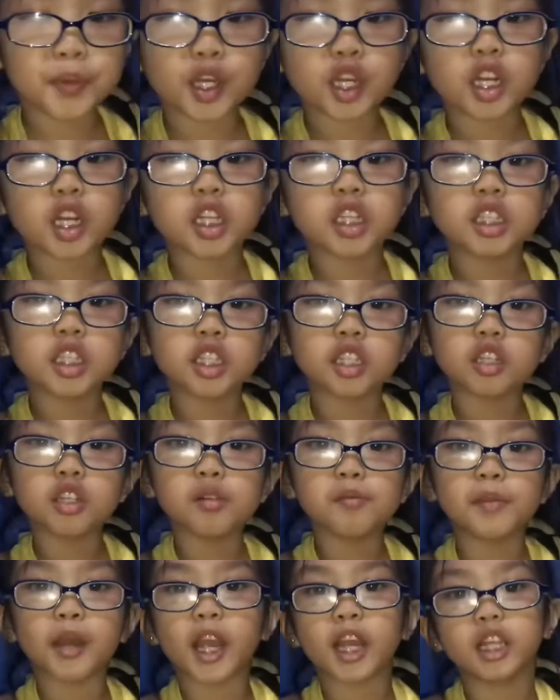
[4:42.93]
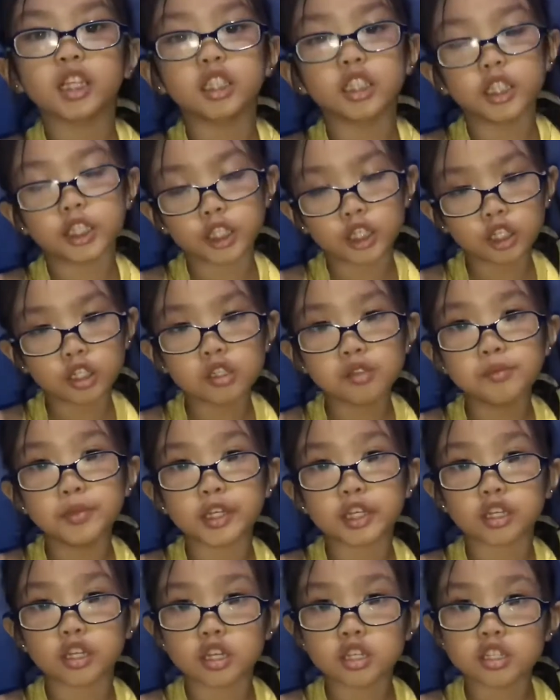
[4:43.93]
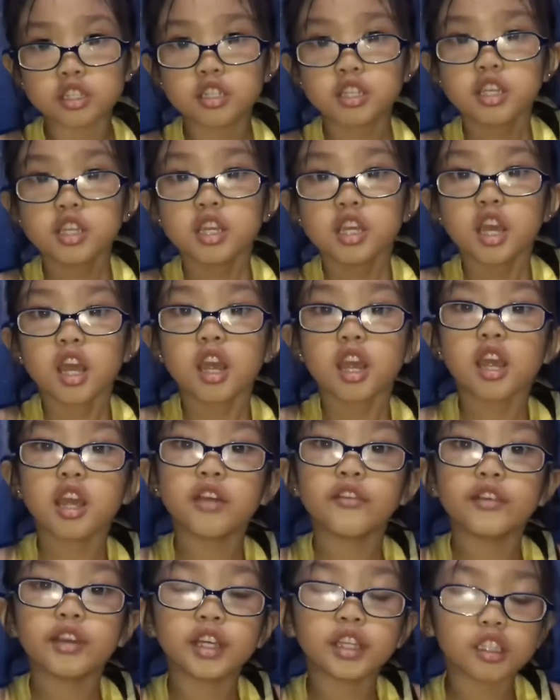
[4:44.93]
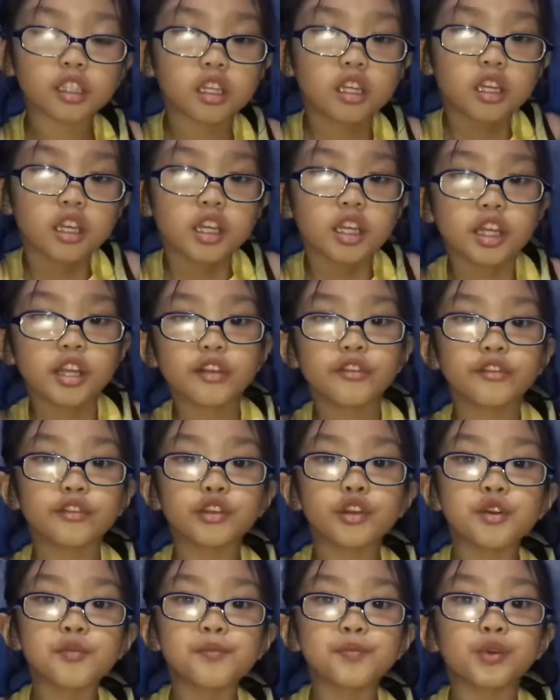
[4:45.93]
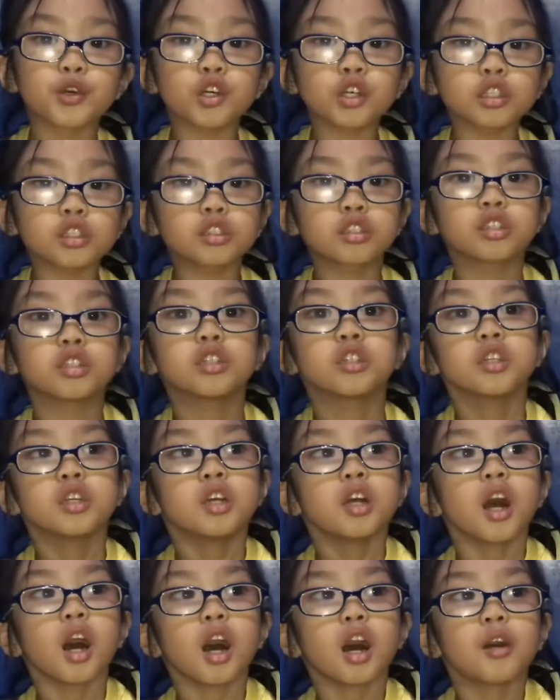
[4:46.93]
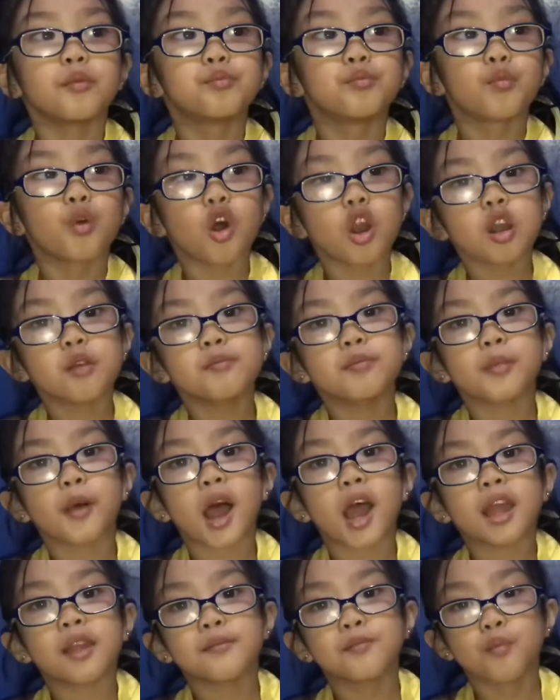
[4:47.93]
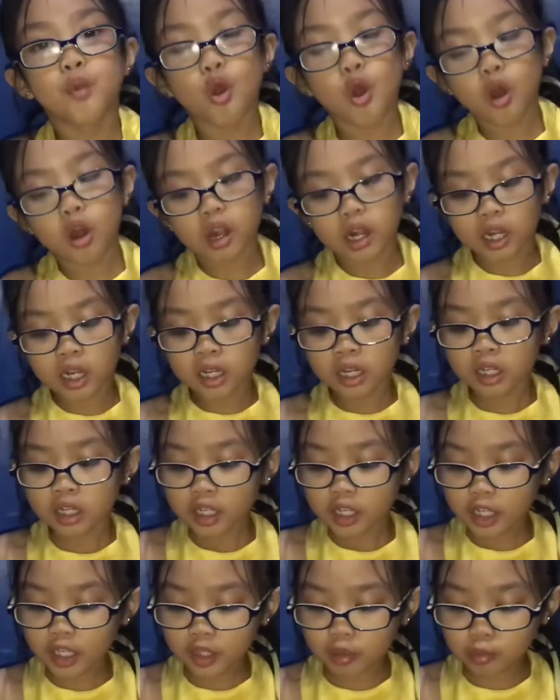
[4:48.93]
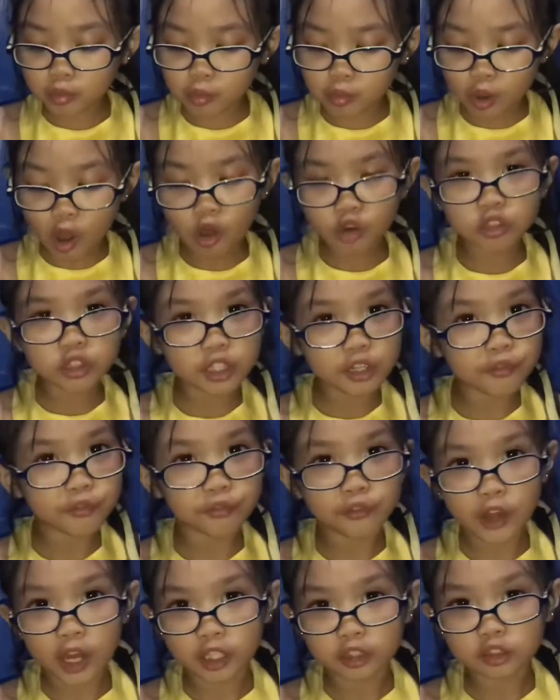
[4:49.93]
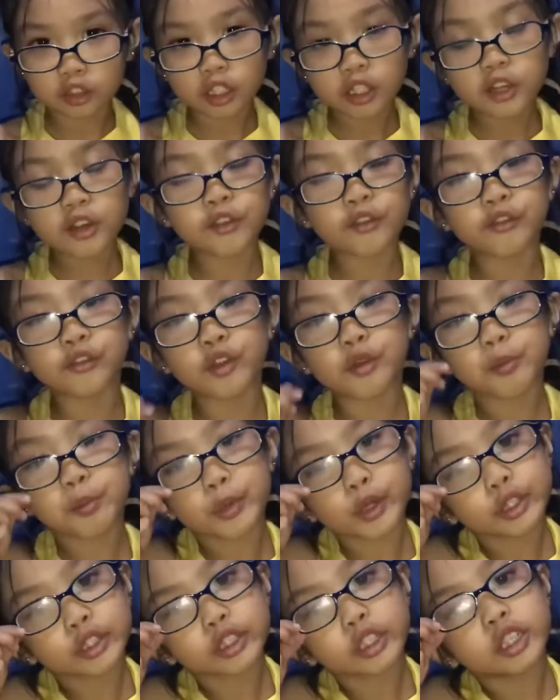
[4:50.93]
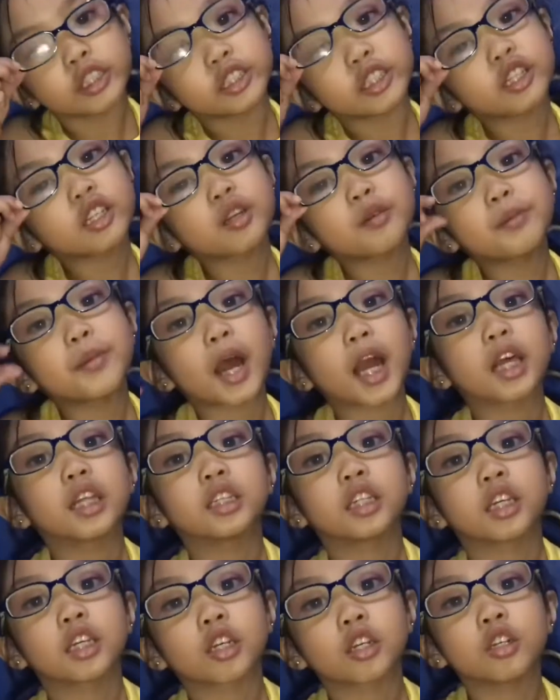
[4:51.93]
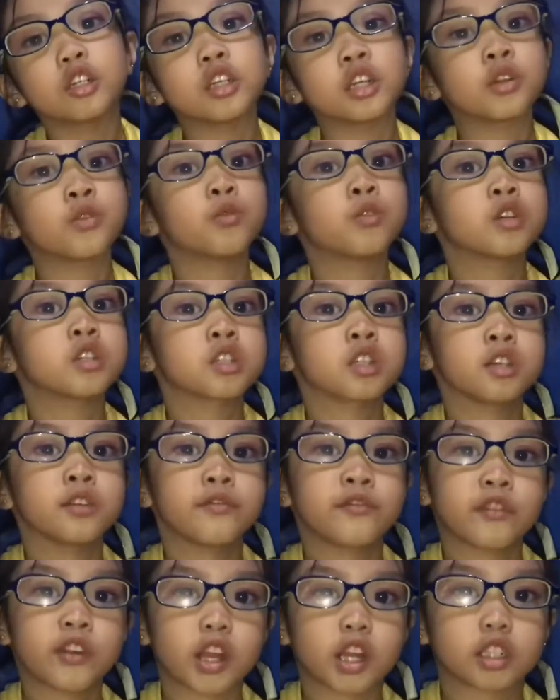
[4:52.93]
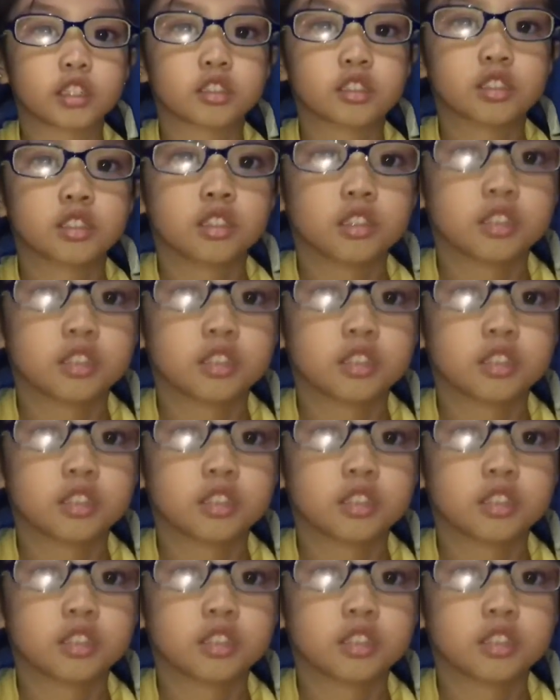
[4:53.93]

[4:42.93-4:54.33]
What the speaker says: put a little by little because if you put more by more, it won't affect. If you put a little by little, it will affect.